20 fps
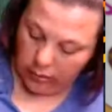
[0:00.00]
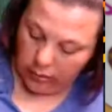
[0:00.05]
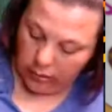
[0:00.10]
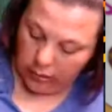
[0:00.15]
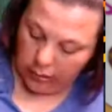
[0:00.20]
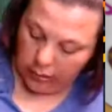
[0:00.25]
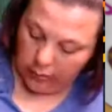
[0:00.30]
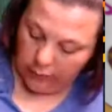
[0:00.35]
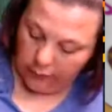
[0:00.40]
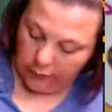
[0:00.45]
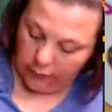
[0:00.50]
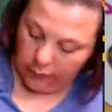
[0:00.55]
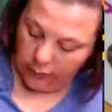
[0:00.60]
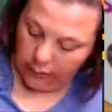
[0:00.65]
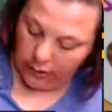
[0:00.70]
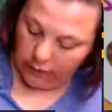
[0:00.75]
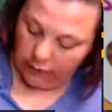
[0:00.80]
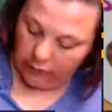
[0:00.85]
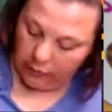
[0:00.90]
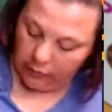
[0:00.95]
that.
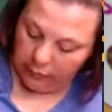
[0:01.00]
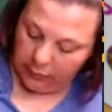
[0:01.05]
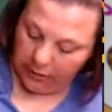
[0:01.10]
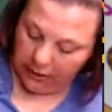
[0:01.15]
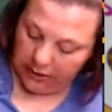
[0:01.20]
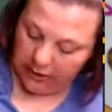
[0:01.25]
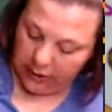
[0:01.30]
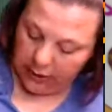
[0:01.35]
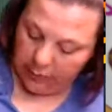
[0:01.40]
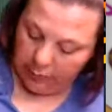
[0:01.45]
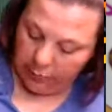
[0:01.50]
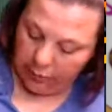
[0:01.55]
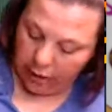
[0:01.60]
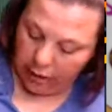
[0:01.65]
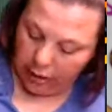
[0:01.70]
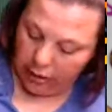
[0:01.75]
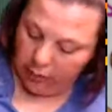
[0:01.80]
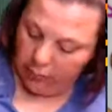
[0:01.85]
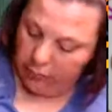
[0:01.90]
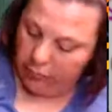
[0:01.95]
That really makes that
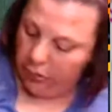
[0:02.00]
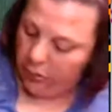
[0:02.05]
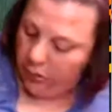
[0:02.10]
pop.